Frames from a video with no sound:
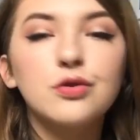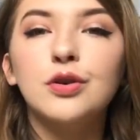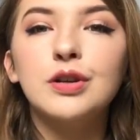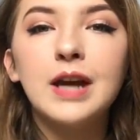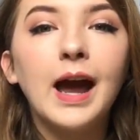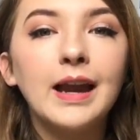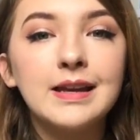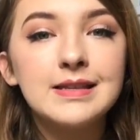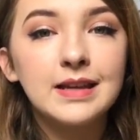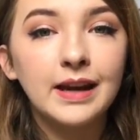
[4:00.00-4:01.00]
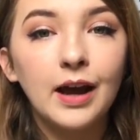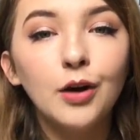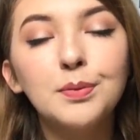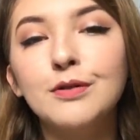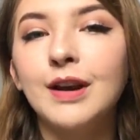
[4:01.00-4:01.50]
good and it's going to
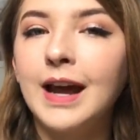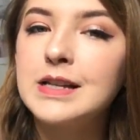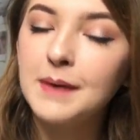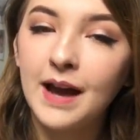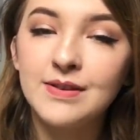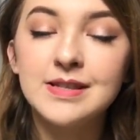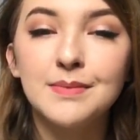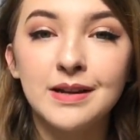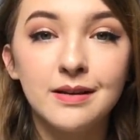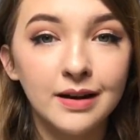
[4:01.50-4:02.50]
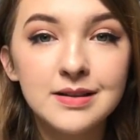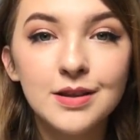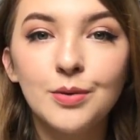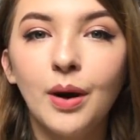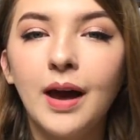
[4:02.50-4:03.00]
help you relax by having something nice
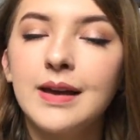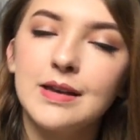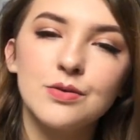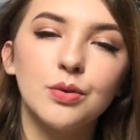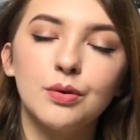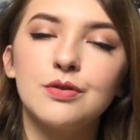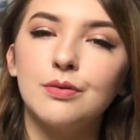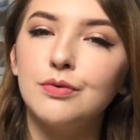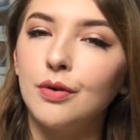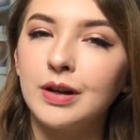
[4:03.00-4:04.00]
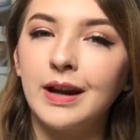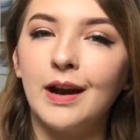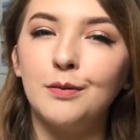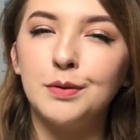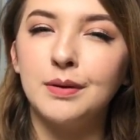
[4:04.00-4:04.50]
that you like, it's also not going to
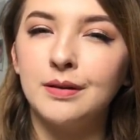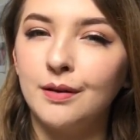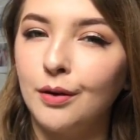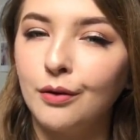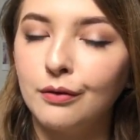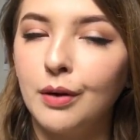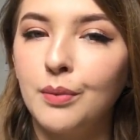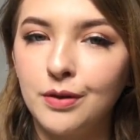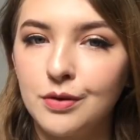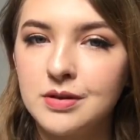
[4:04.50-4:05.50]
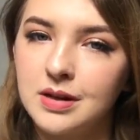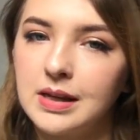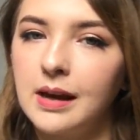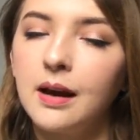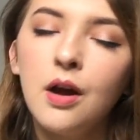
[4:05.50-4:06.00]
help you in the long run with your
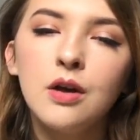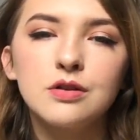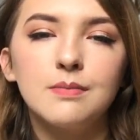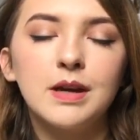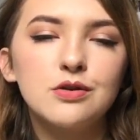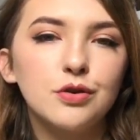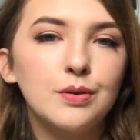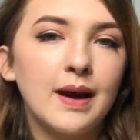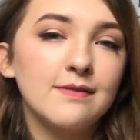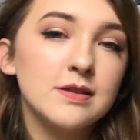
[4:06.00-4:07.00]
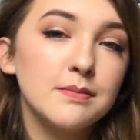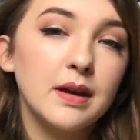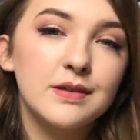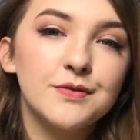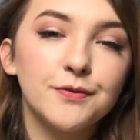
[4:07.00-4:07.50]
studying. So make sure you have some
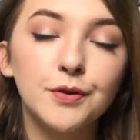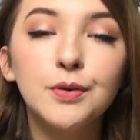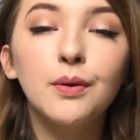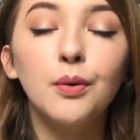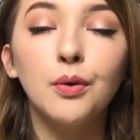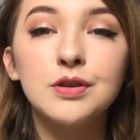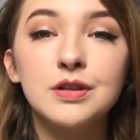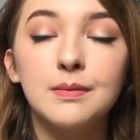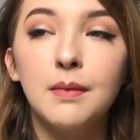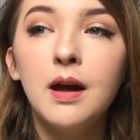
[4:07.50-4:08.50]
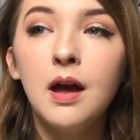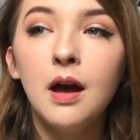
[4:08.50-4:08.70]
nice fruit or some